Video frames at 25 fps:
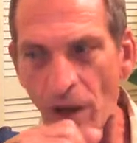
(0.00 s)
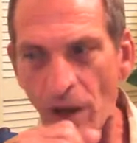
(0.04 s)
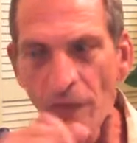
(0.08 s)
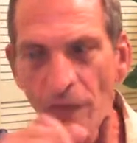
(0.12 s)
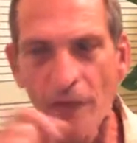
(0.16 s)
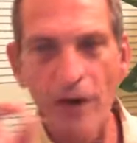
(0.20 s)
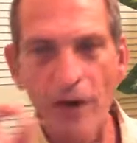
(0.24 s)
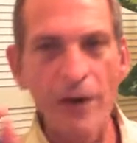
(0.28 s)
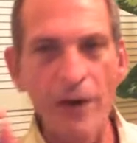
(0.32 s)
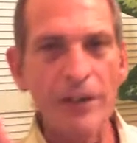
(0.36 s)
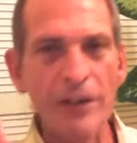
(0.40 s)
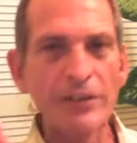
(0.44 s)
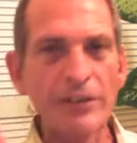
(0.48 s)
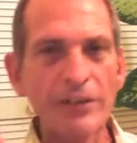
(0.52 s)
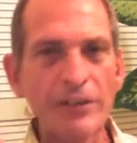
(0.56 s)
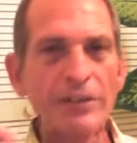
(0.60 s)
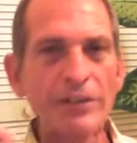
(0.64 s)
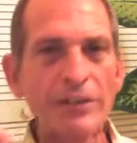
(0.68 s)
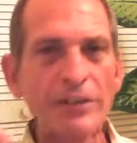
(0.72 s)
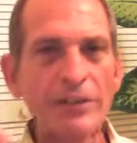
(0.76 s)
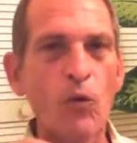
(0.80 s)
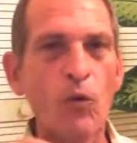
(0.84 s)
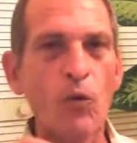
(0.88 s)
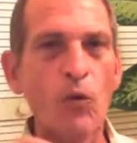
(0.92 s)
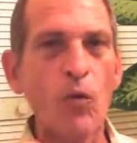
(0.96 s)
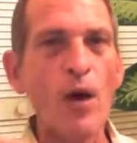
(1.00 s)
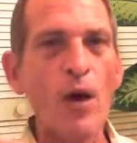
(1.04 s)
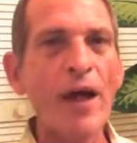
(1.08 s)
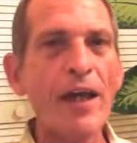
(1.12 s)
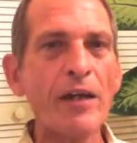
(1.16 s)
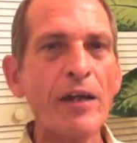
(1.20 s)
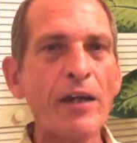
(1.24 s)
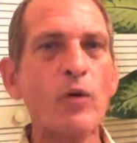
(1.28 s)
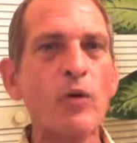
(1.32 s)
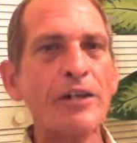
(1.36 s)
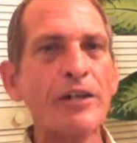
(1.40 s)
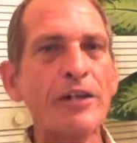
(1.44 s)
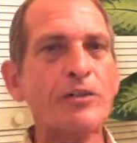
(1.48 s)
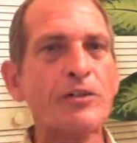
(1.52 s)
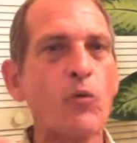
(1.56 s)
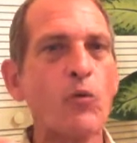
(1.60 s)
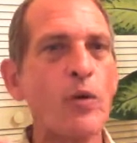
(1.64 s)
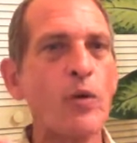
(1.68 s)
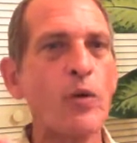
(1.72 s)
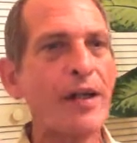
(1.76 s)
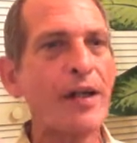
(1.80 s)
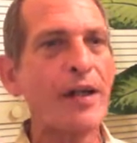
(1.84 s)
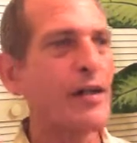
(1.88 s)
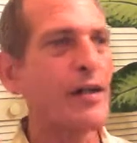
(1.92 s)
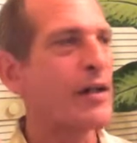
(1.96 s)
there is a way in which
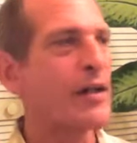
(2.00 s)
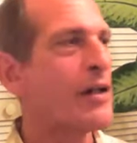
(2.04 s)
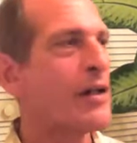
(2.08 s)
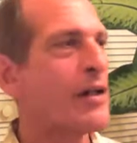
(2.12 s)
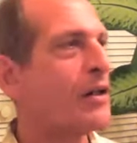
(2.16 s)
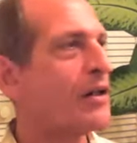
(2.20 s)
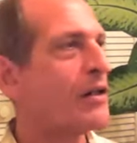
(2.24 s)
we